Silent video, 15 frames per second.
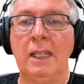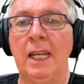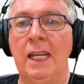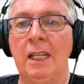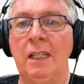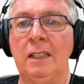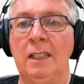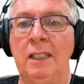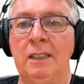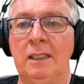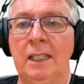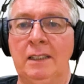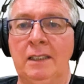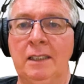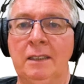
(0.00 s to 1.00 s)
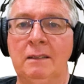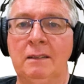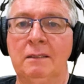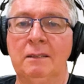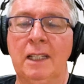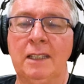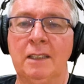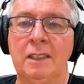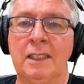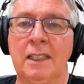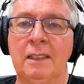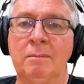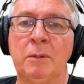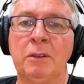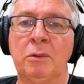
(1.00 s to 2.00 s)
it just, as I
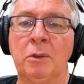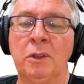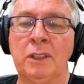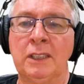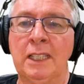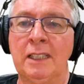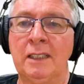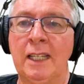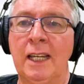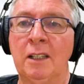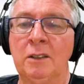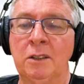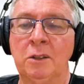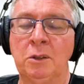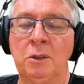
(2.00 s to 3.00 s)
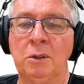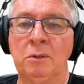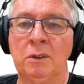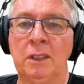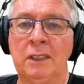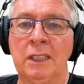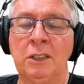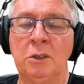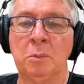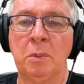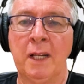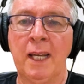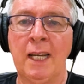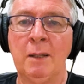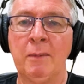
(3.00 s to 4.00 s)
said before, it just gets down to initial
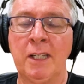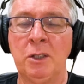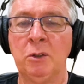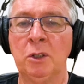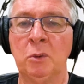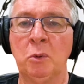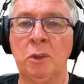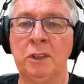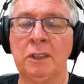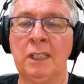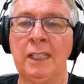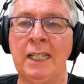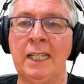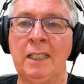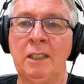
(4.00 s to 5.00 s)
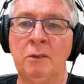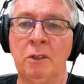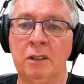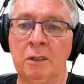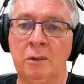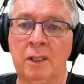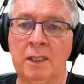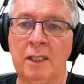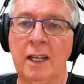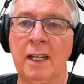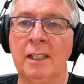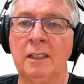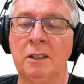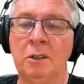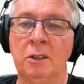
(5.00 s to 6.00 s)
planning. Make sure the water's clean, you've got the right
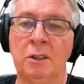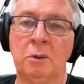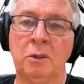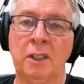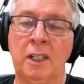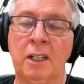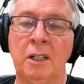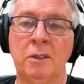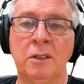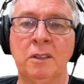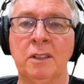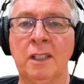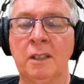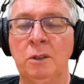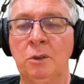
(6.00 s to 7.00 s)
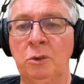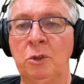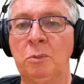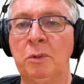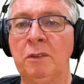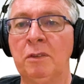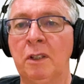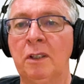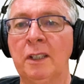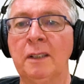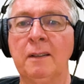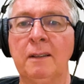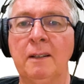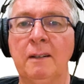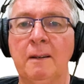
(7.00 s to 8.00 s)
tanks, you've got the right hoses, and you should be fine.